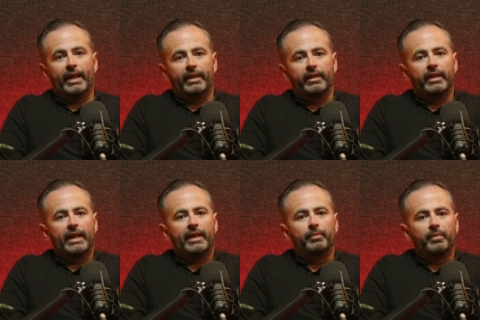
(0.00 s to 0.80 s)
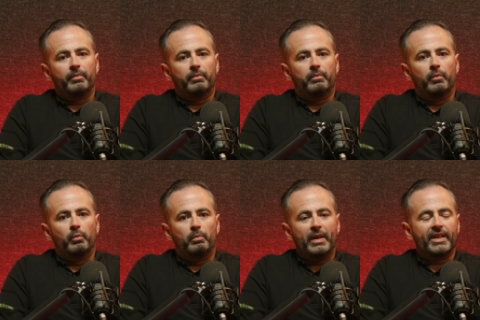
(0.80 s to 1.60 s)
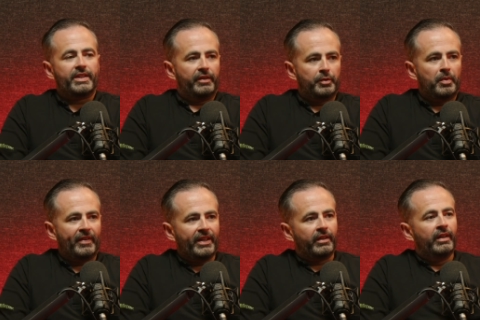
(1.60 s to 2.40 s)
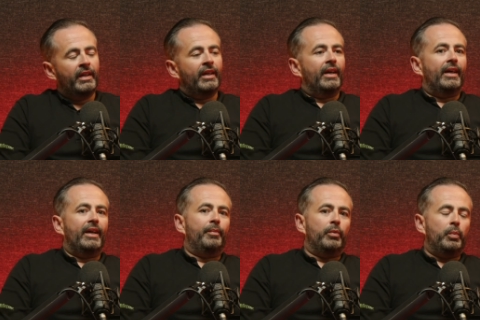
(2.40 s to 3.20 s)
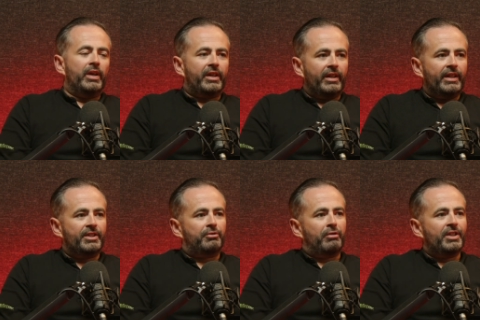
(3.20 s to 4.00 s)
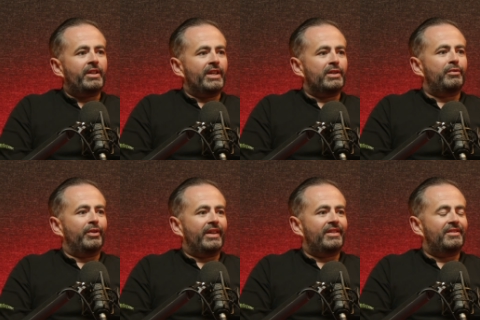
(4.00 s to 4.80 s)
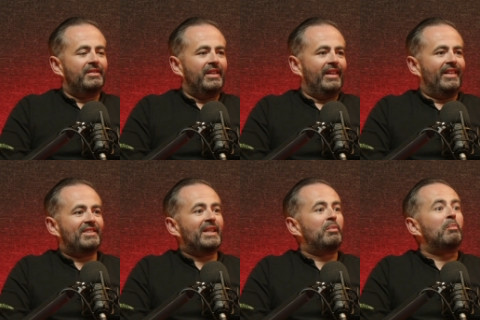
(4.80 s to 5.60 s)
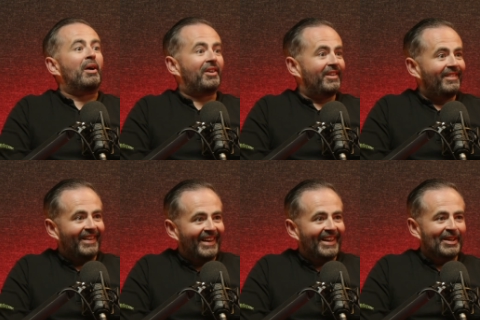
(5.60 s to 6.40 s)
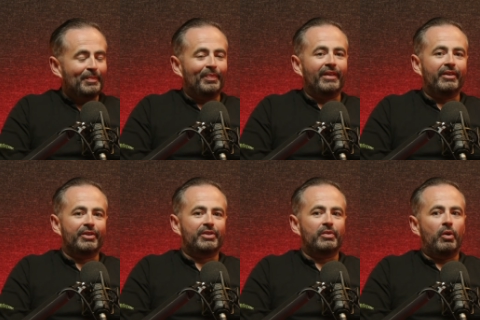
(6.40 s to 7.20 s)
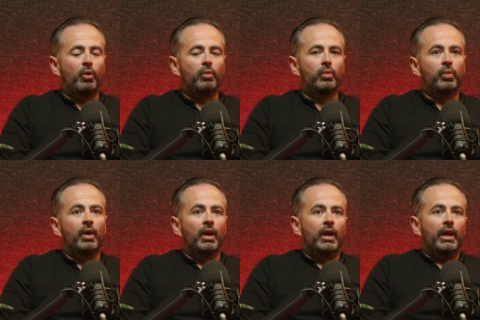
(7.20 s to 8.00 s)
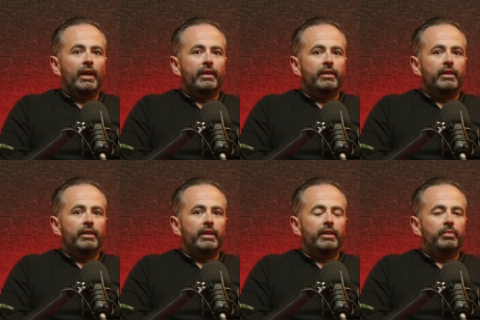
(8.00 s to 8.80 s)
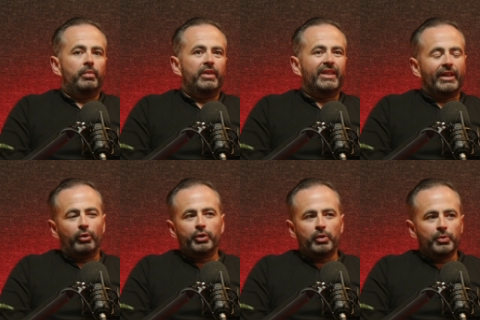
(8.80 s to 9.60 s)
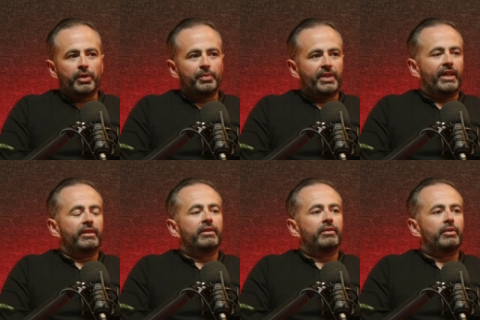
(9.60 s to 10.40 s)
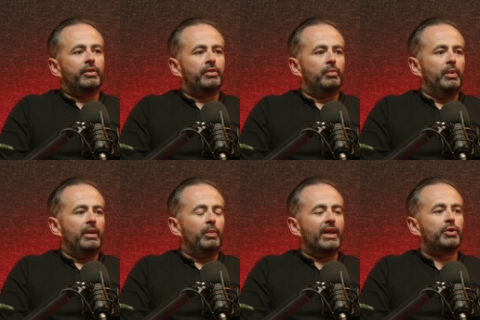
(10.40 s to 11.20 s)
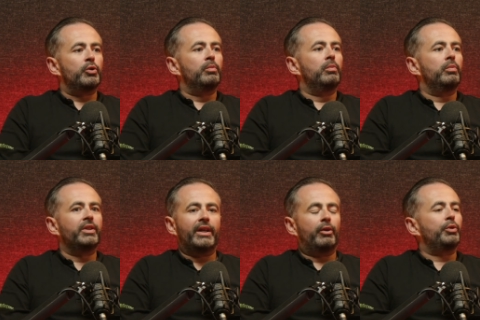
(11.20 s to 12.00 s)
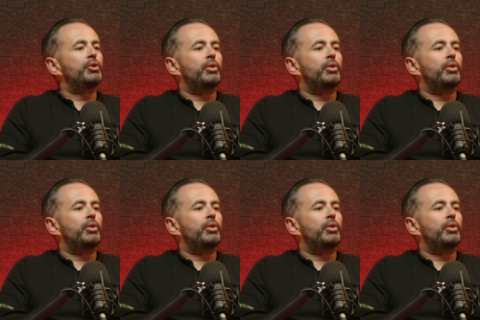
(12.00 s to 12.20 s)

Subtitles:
And being a service provider, we're a great stress test for this type of marketing, because the technology almost comes second, because we assume the technology is